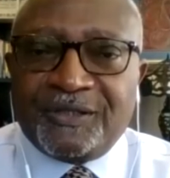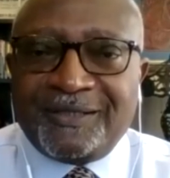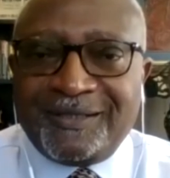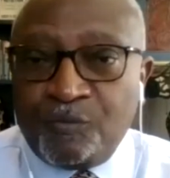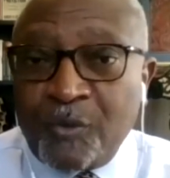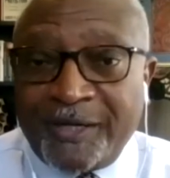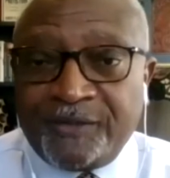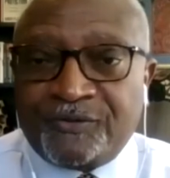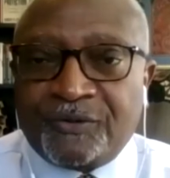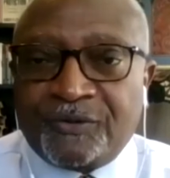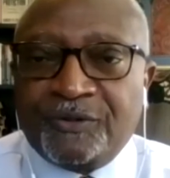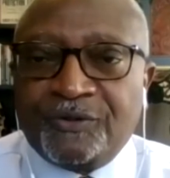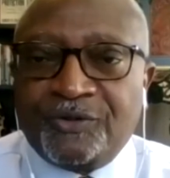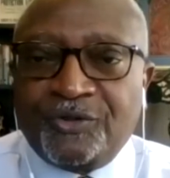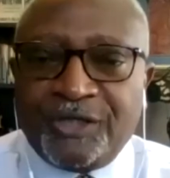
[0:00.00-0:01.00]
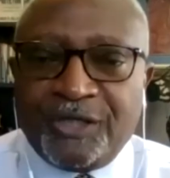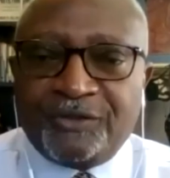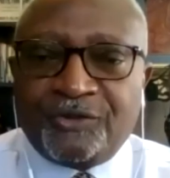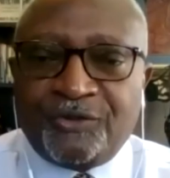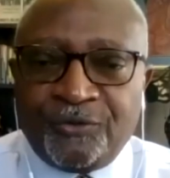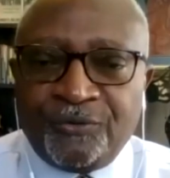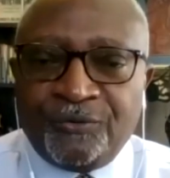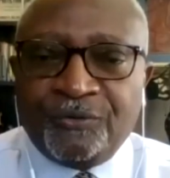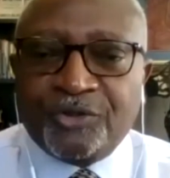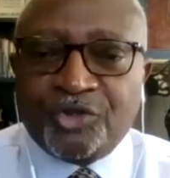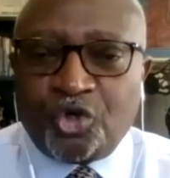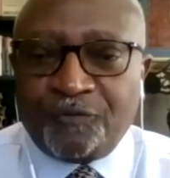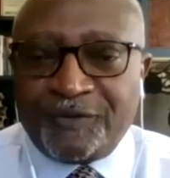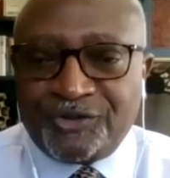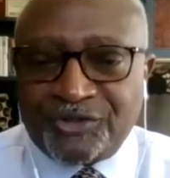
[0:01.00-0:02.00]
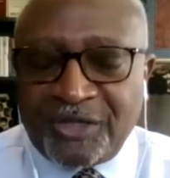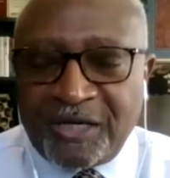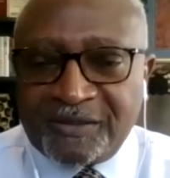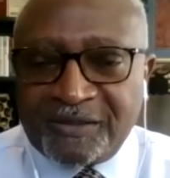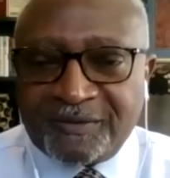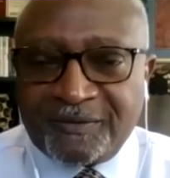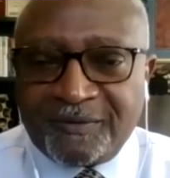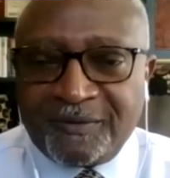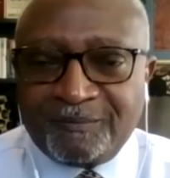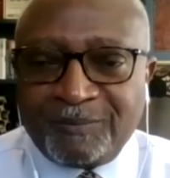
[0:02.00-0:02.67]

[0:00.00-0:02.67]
than whites to get to COVID shots.